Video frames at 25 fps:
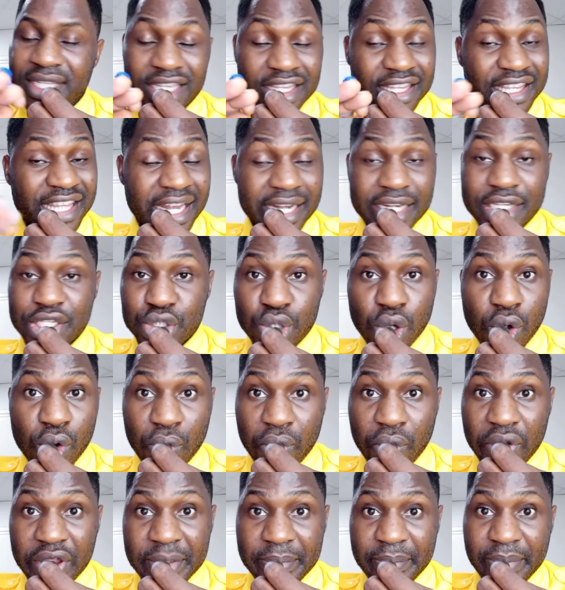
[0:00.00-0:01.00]
There is no
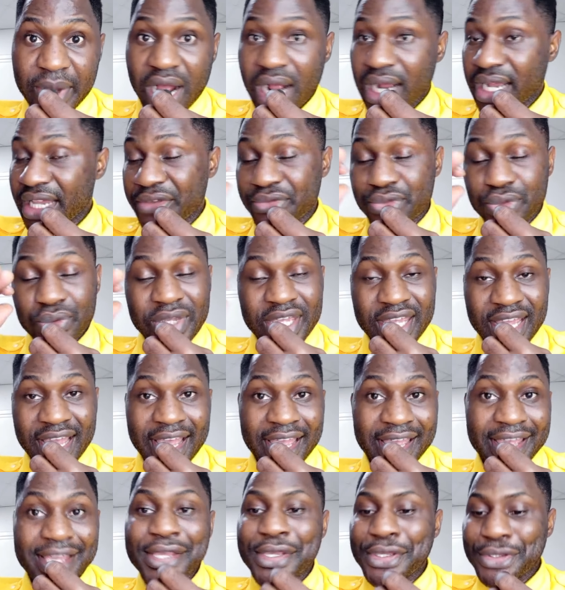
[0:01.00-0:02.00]
going back. If you
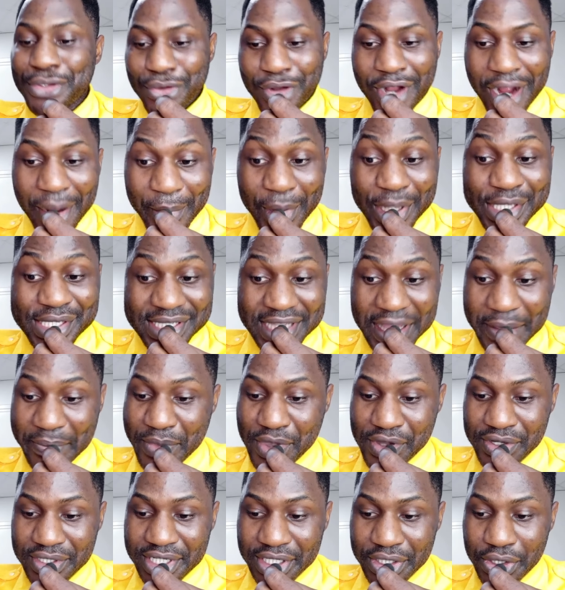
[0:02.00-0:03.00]
care, you come and say,
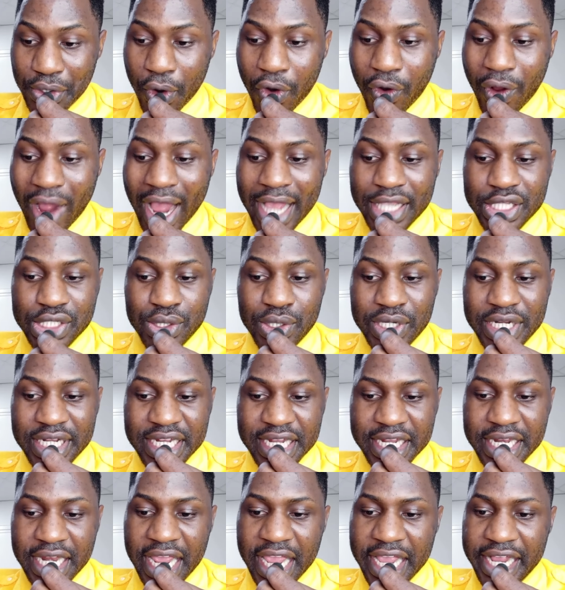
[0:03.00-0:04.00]
Milton, oh, I
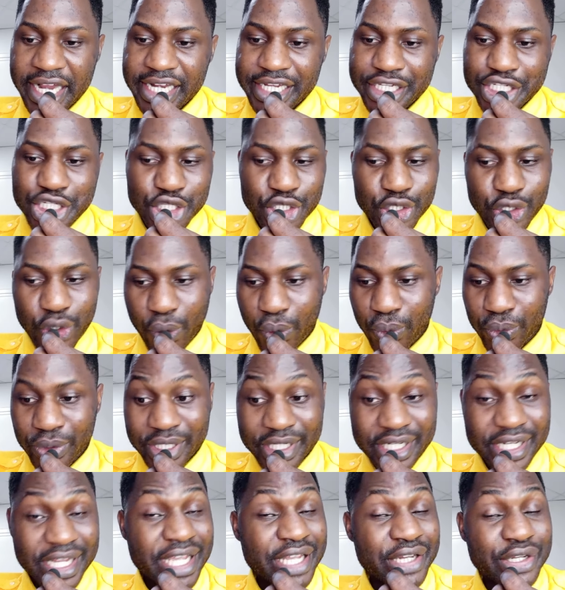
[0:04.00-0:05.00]
studied in English. No,
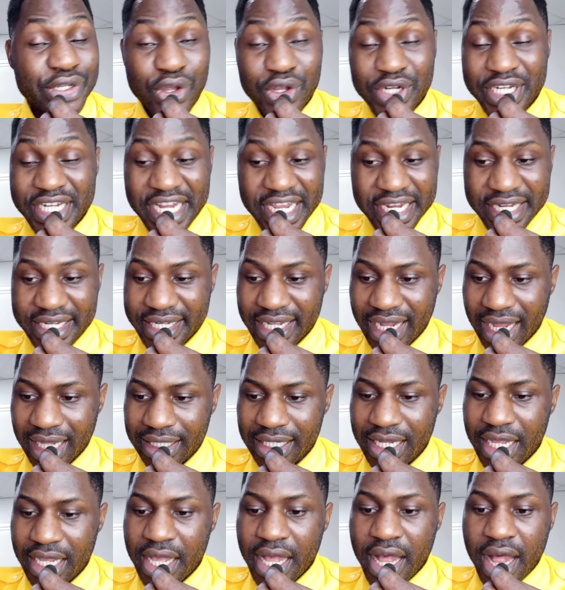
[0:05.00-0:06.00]
they don't need
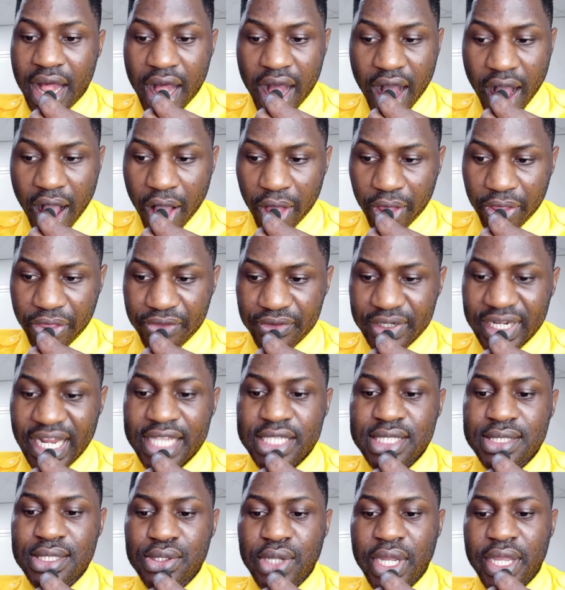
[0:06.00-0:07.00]
that. Health.
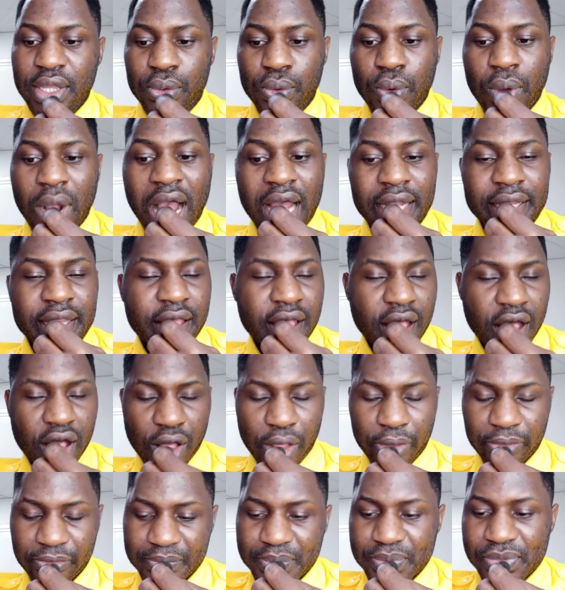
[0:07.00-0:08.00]
Let's take a look at the
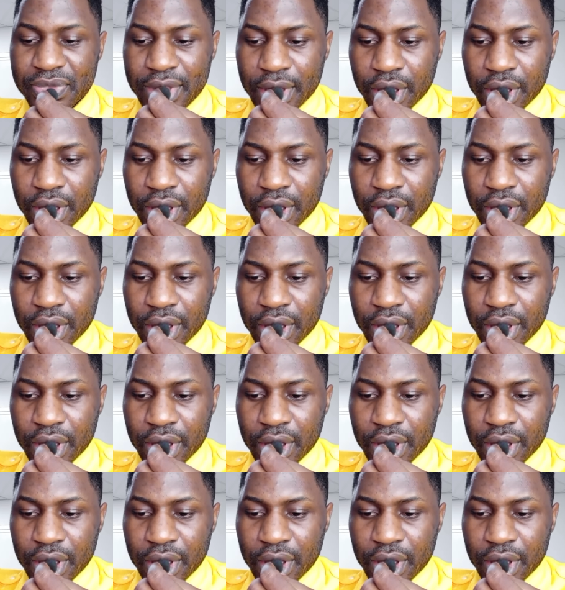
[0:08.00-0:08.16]
health.